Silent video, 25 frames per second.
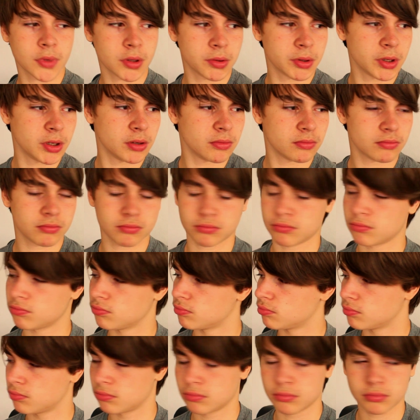I mean,
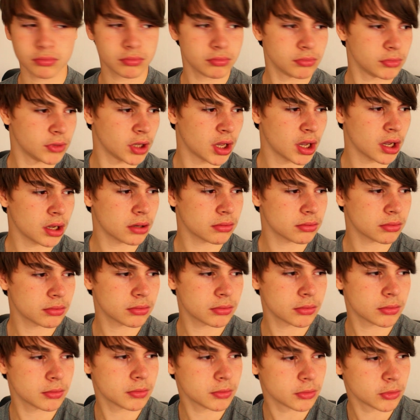yeah,
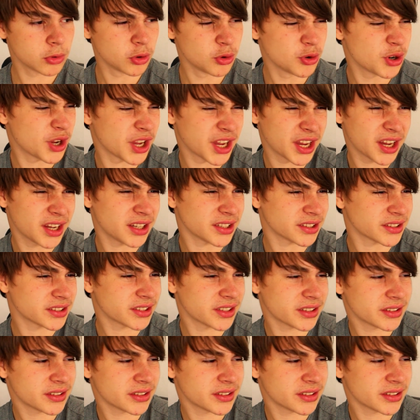who cares?